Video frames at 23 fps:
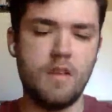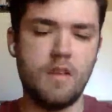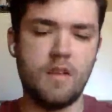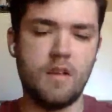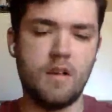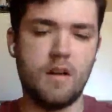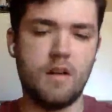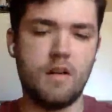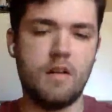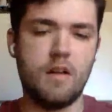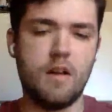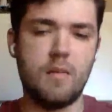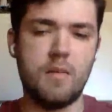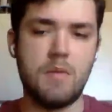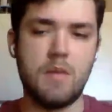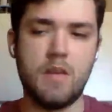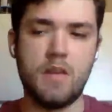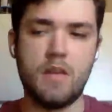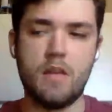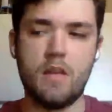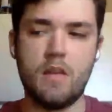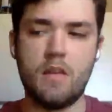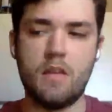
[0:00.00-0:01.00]
you know, I
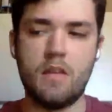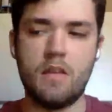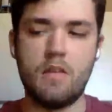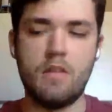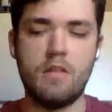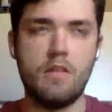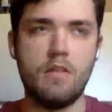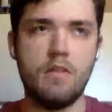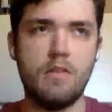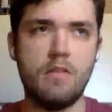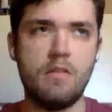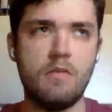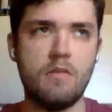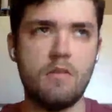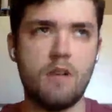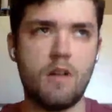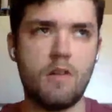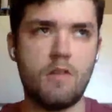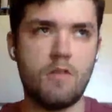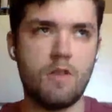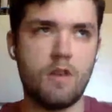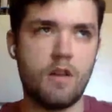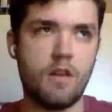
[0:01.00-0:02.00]
mean, it, it, you
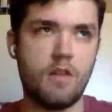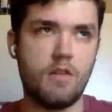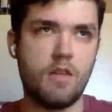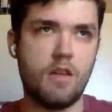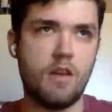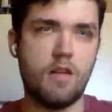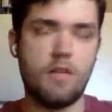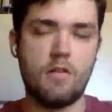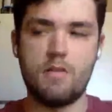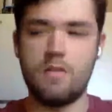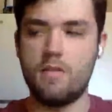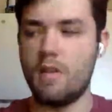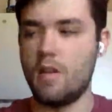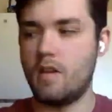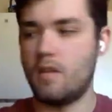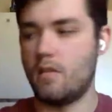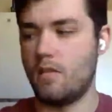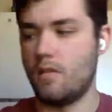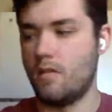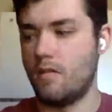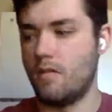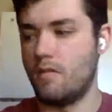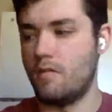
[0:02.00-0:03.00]
touched on it there,
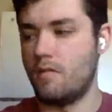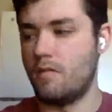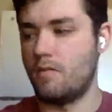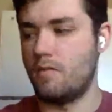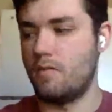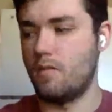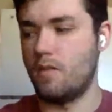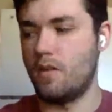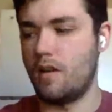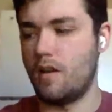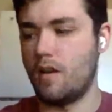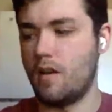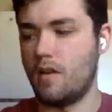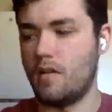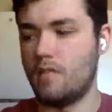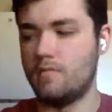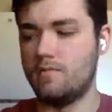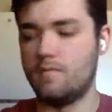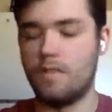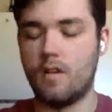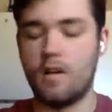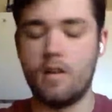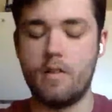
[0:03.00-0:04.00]
sneakers, uh,
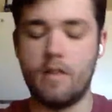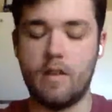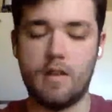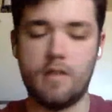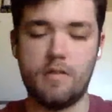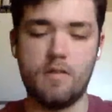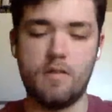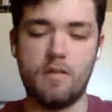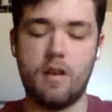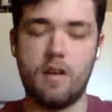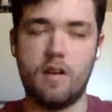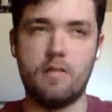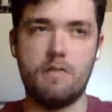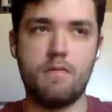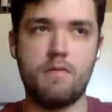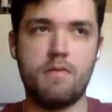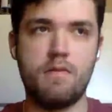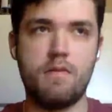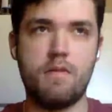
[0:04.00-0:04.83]
all that stuff.